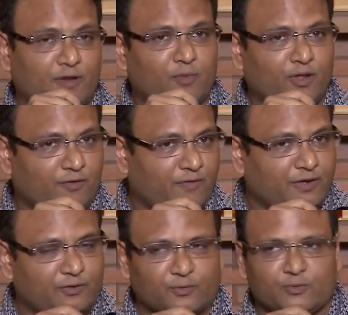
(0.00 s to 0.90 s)
come all the way
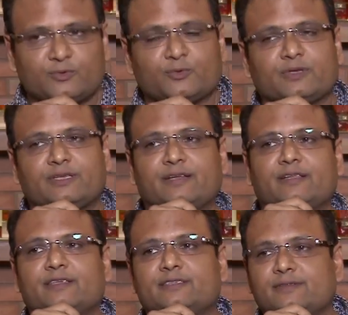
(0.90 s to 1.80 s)
to attend
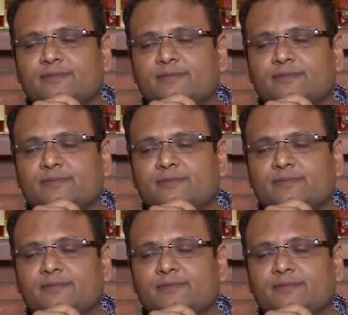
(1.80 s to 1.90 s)
this.